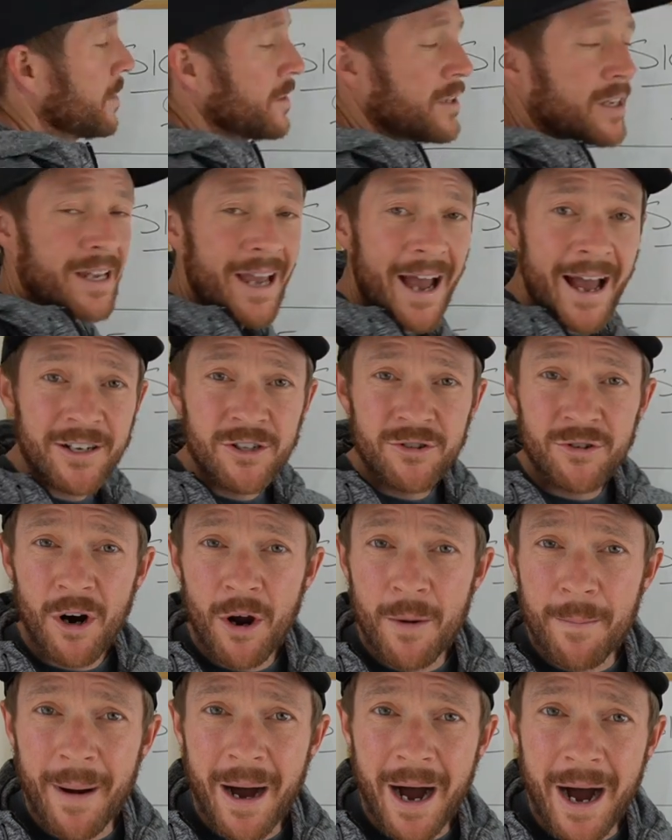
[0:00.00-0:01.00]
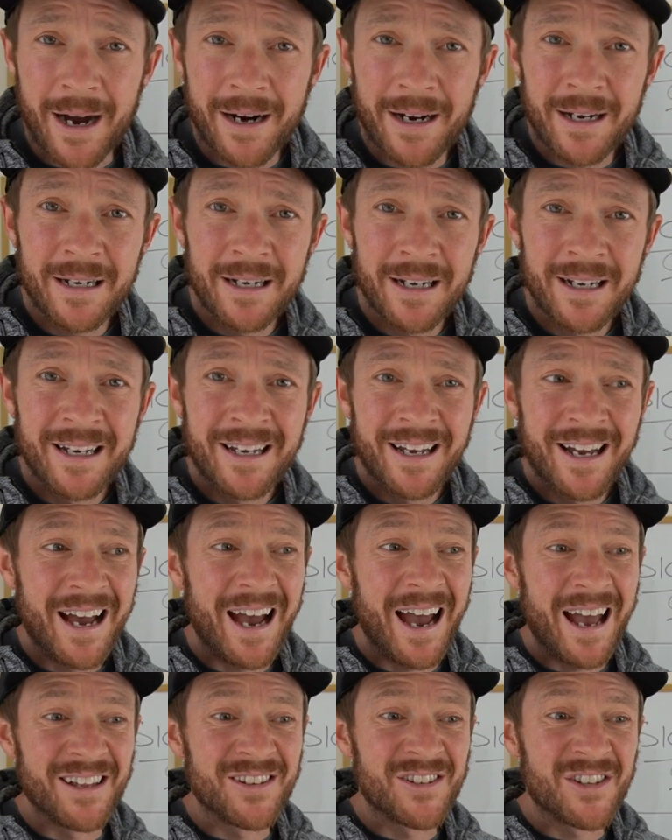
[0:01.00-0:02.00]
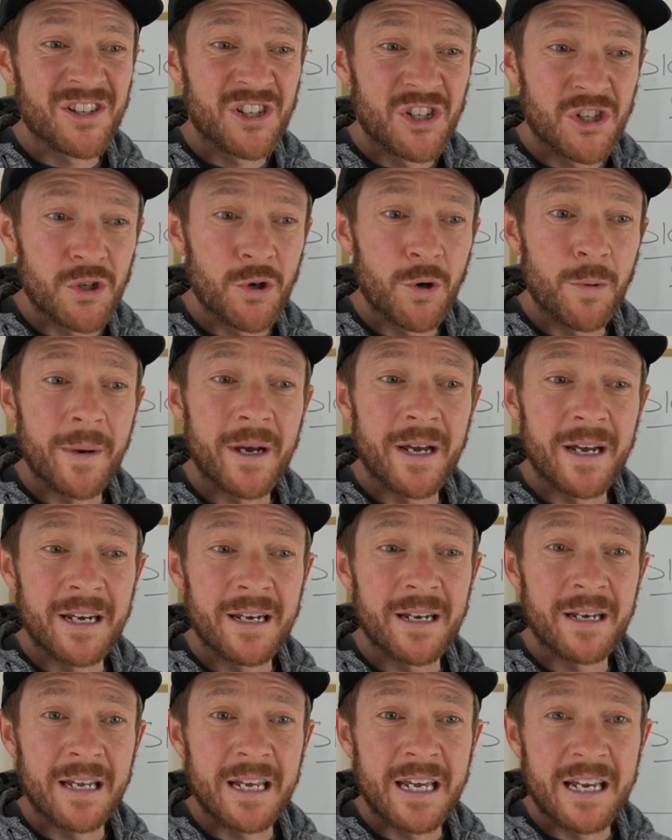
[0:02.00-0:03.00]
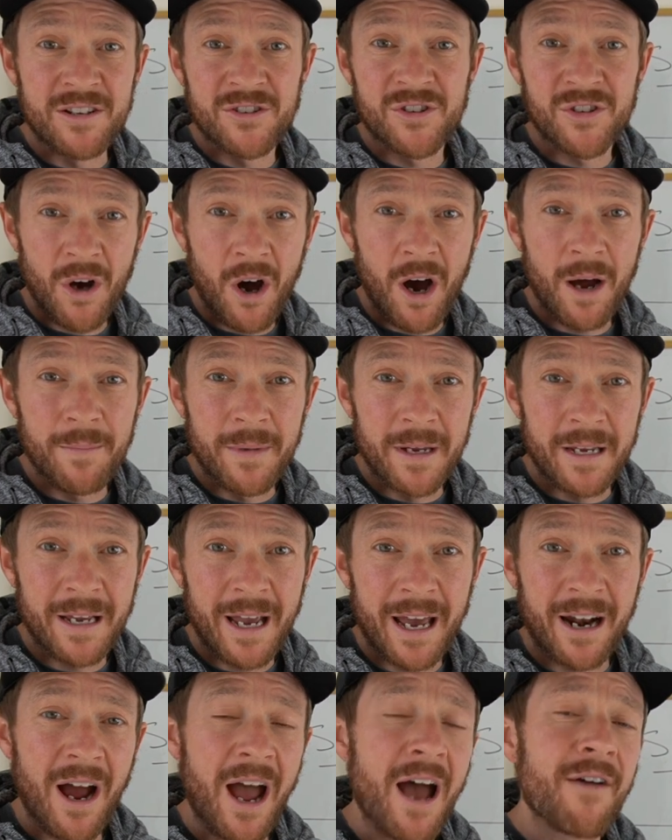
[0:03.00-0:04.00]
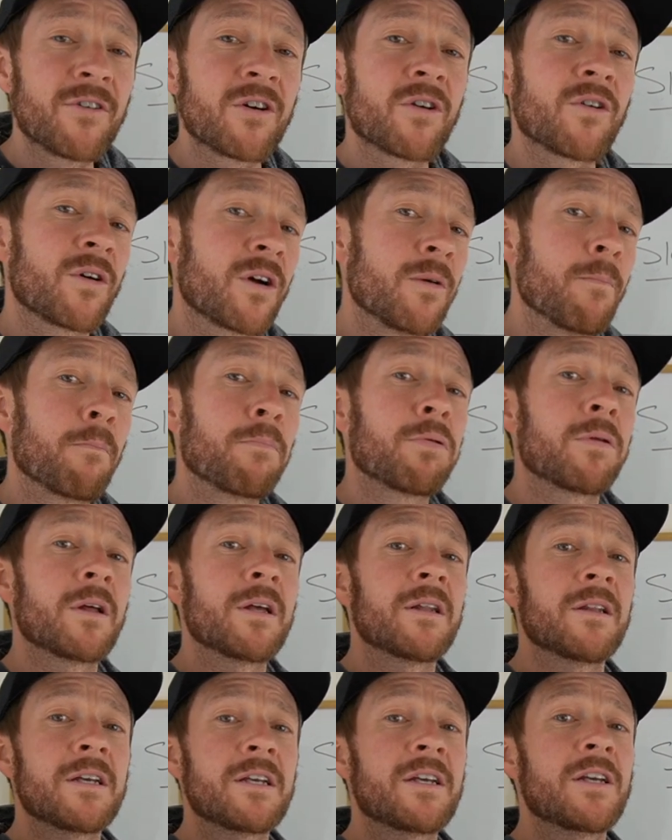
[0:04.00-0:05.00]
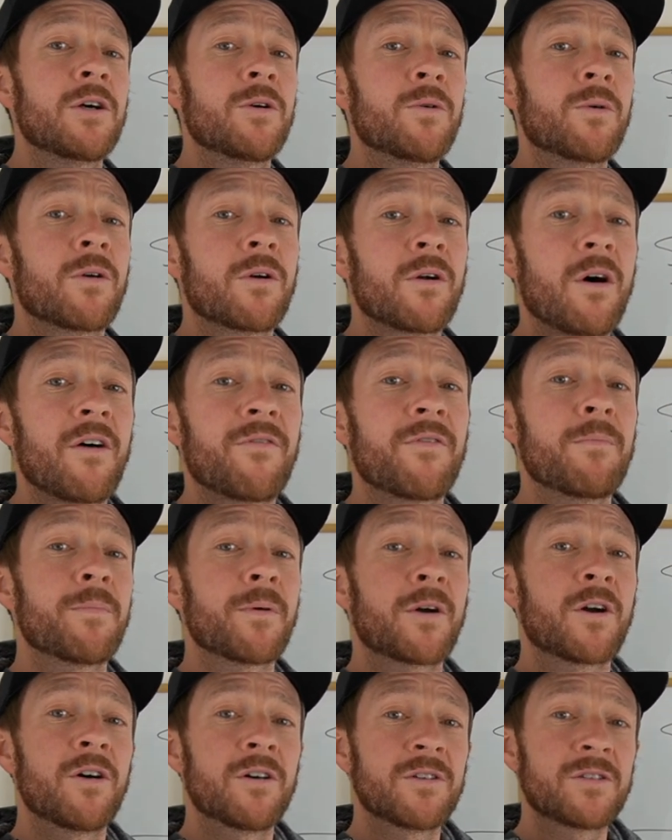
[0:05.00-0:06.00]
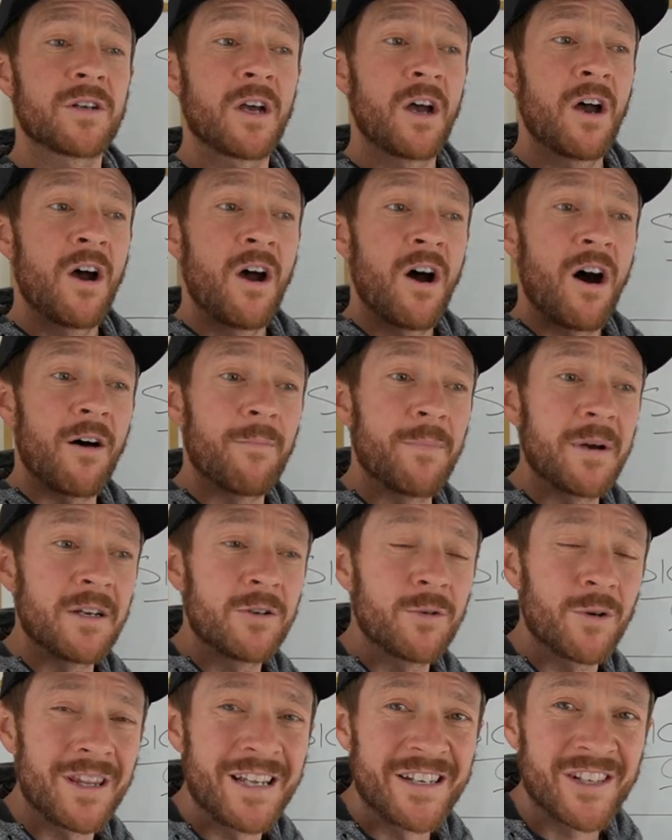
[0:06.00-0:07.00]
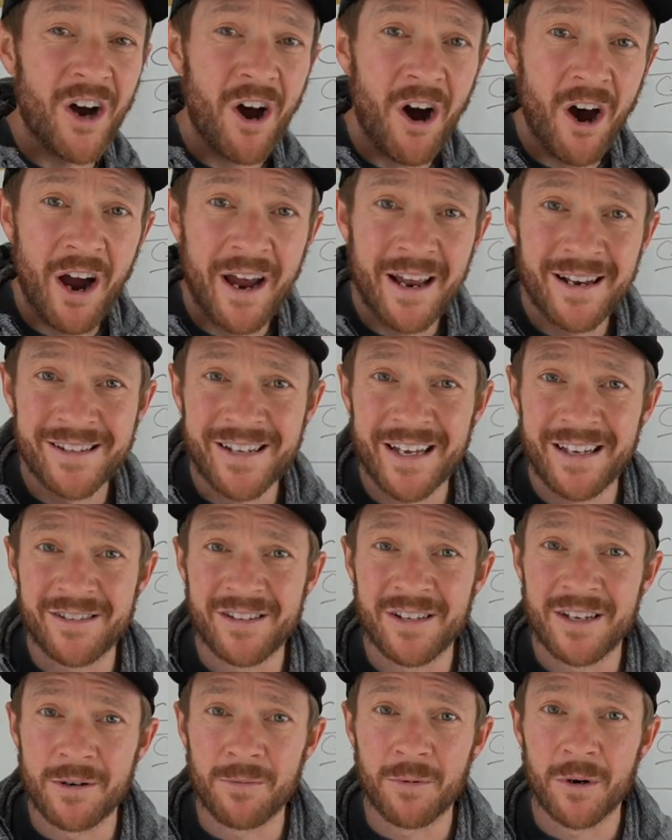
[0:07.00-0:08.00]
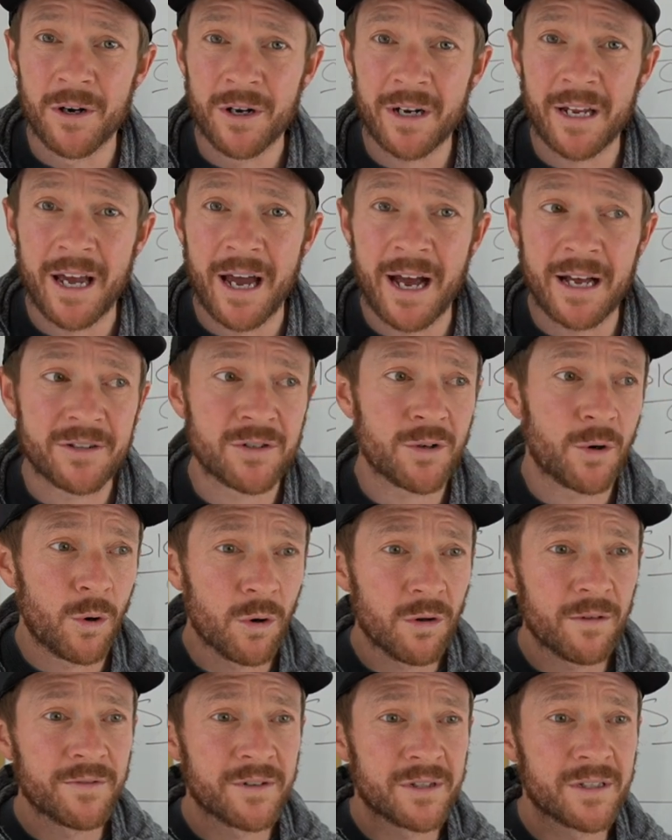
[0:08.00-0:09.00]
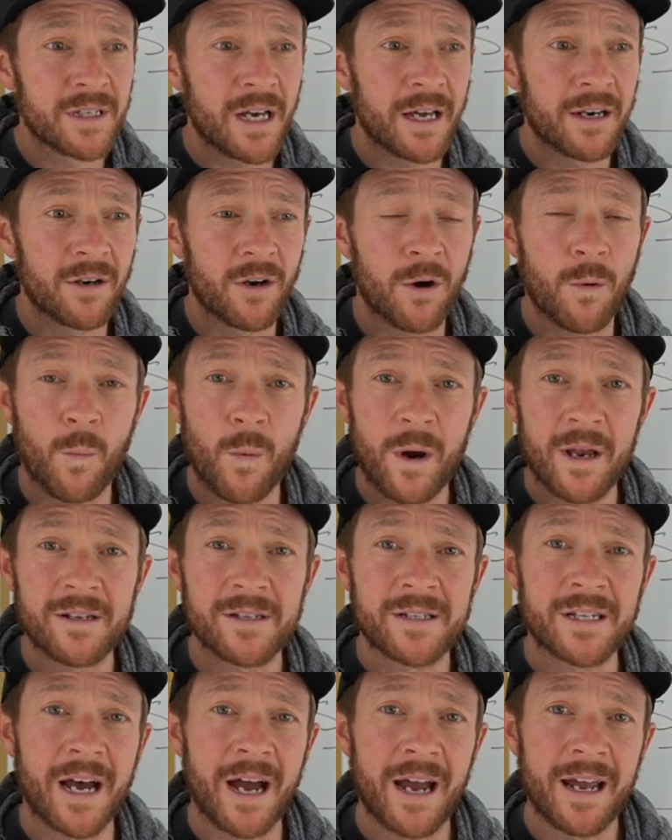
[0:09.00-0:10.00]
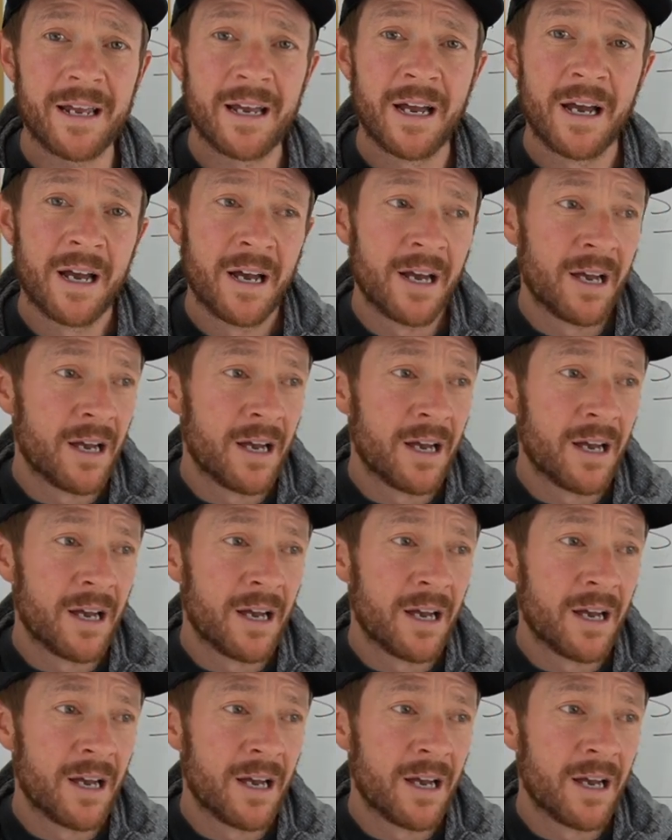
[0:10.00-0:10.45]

the gastro bug has still been inside me and I haven't completely killed it off. And because I've been doing these high intensity workouts, all of a sudden on Wednesday,